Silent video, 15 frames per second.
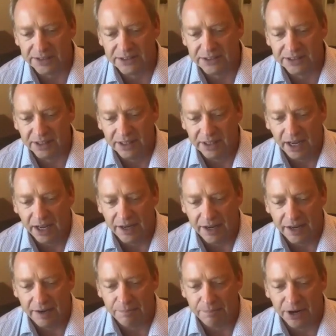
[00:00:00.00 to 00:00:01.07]
Correct.
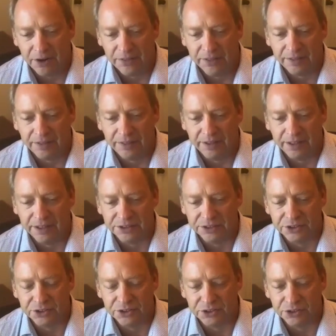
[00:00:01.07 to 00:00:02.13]
And part of that thing
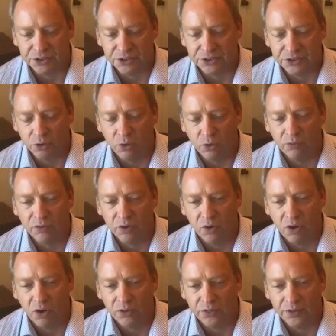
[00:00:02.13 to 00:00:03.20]
is it's an
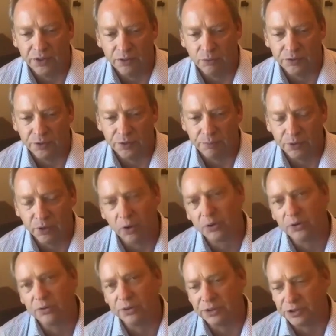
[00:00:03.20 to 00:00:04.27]
overall thing with the
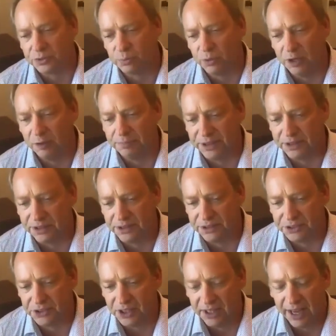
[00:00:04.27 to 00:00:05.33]
broker as well,
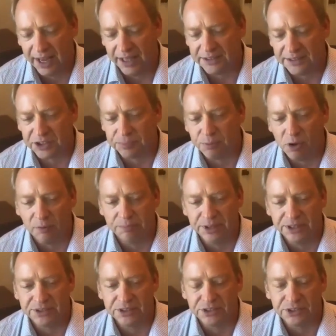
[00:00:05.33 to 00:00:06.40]
because as a small
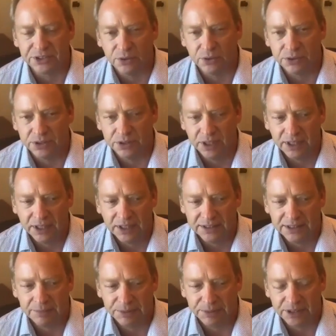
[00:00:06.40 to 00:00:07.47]
business owner,
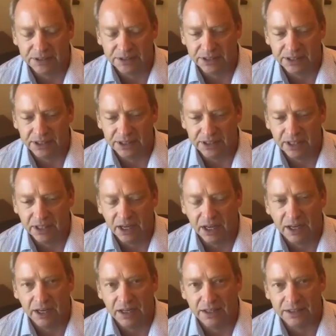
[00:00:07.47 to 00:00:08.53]
typically
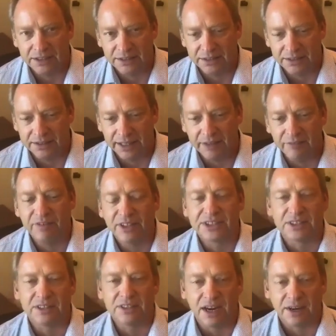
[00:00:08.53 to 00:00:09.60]
they
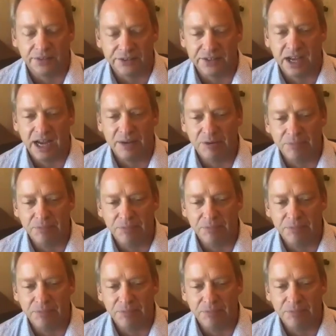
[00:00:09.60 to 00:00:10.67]
invest a lot of their time
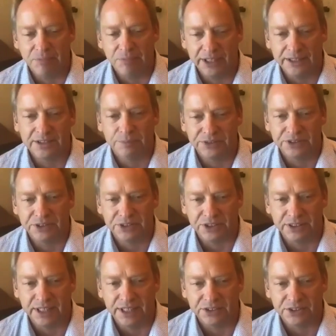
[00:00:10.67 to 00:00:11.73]
and money into the
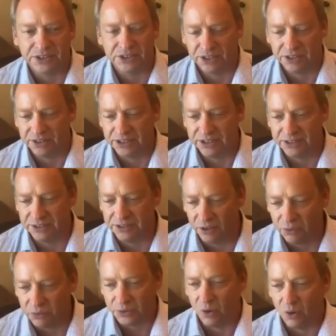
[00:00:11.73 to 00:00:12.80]
business and
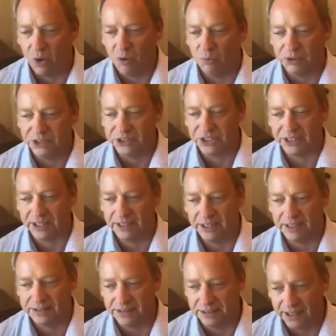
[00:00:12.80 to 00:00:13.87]
necessarily don't
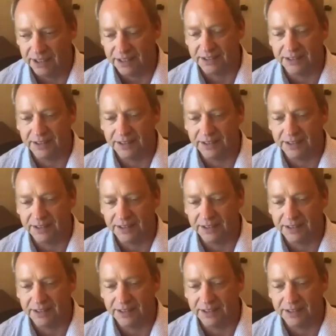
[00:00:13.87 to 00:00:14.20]
always